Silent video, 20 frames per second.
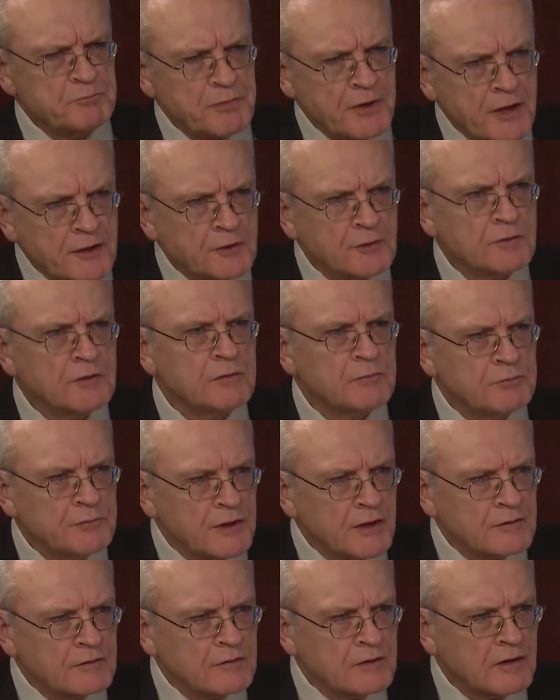better and
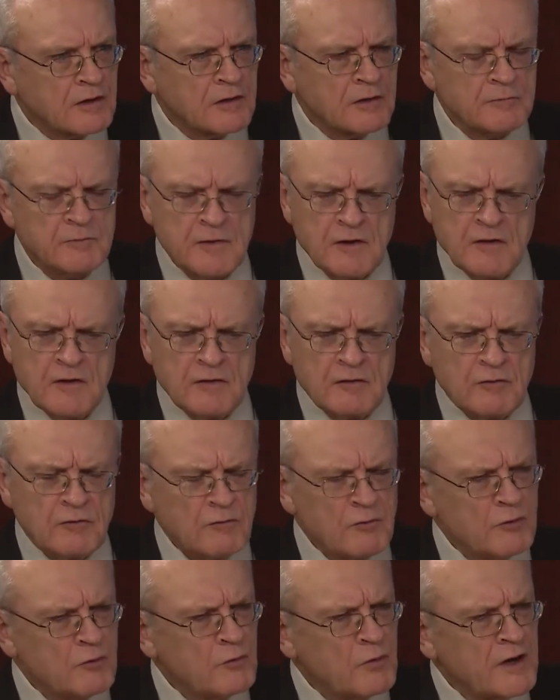better,
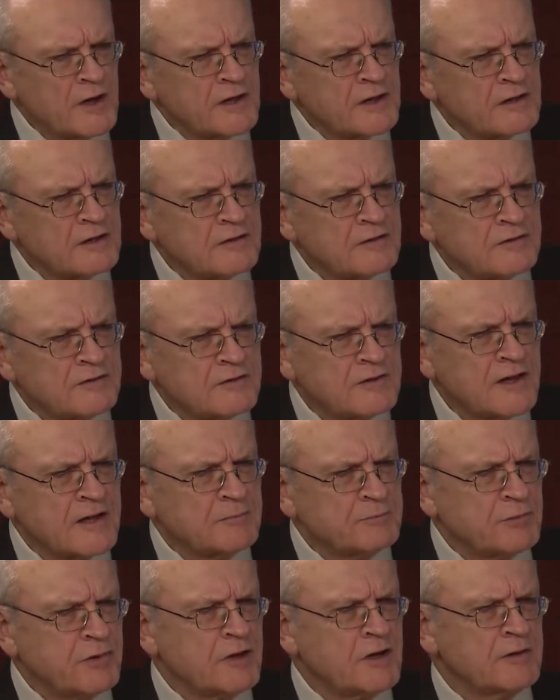why is
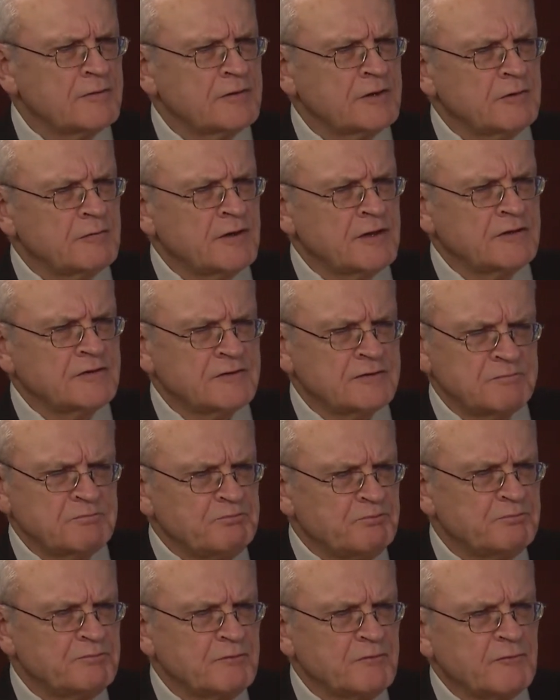that poverty rate
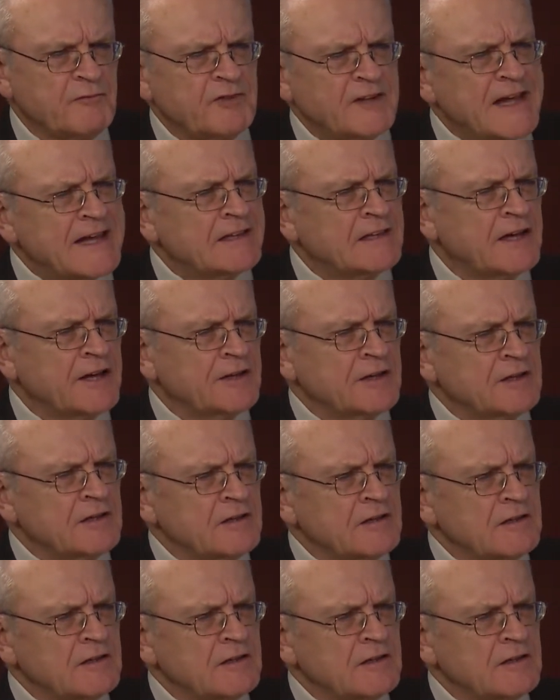flatlining?